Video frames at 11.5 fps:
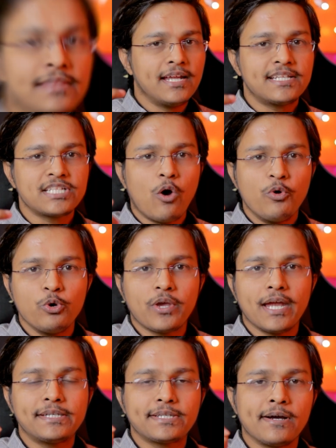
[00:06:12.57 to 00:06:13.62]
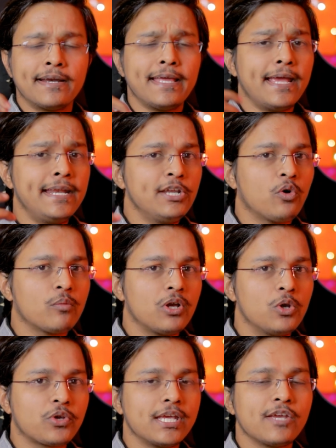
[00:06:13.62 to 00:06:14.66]
And that's how you can turn any normal
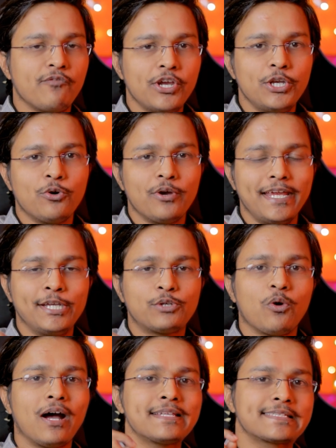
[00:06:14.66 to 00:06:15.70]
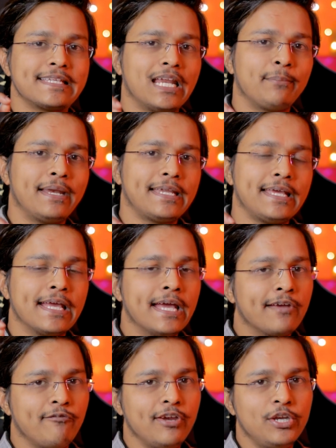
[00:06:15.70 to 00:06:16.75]
looking video into a cinematic
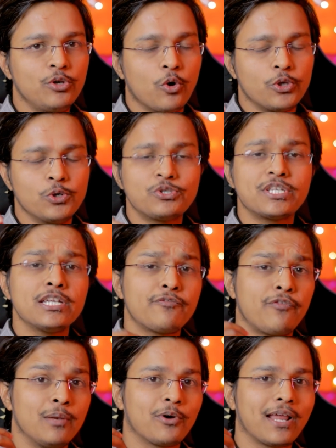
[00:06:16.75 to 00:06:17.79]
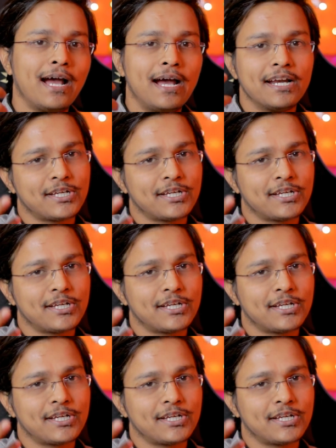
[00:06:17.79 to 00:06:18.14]
video using Filmora